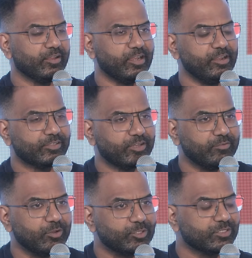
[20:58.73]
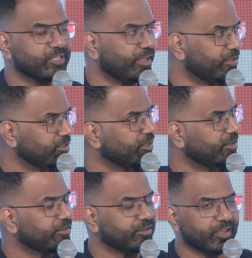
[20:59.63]
industry evolution cycle
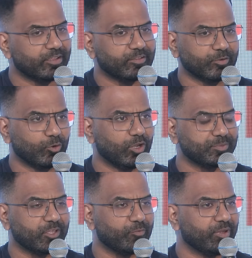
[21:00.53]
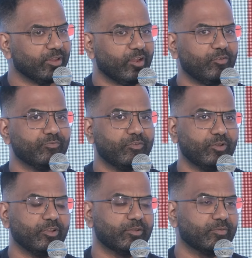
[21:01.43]
that like rollups have been around
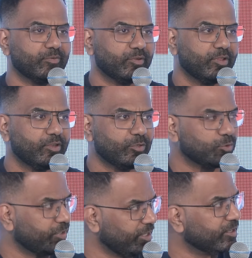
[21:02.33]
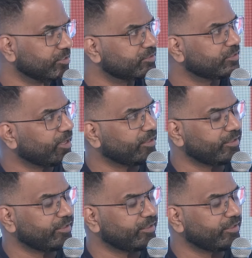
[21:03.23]
for 2-3 years. I